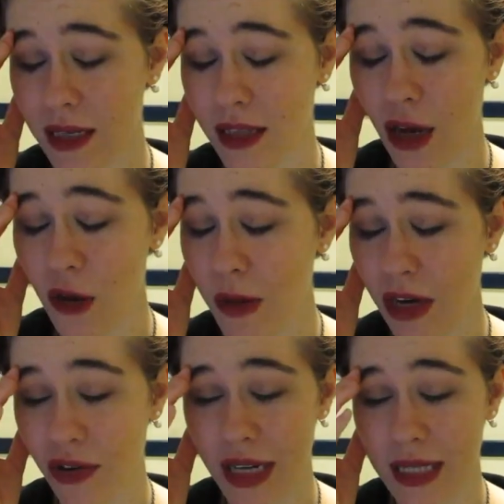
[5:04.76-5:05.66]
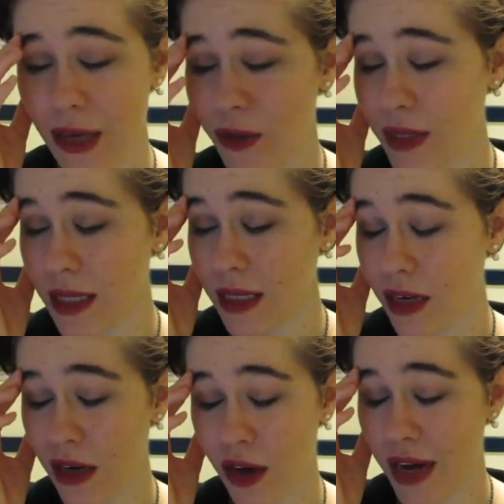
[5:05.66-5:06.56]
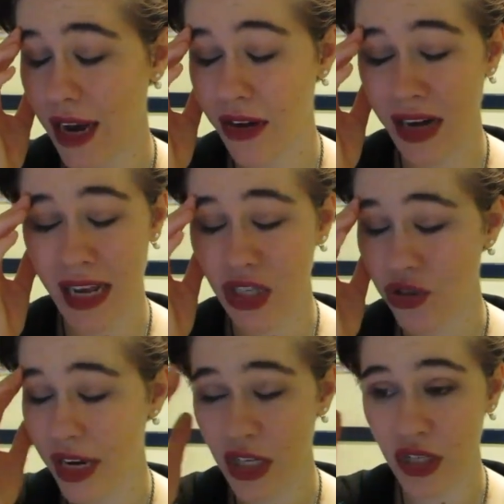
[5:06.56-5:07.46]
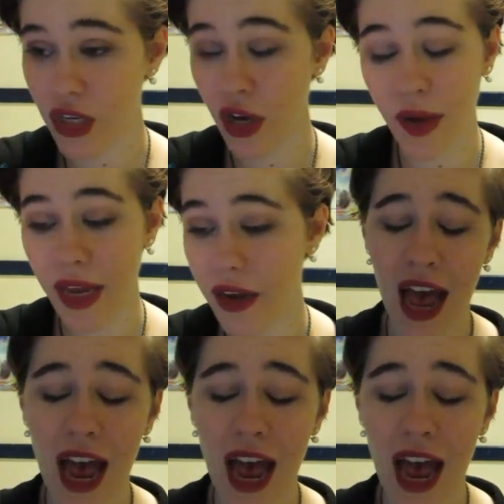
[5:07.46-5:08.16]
That opening credit sequence is going to go down in history, I just know it.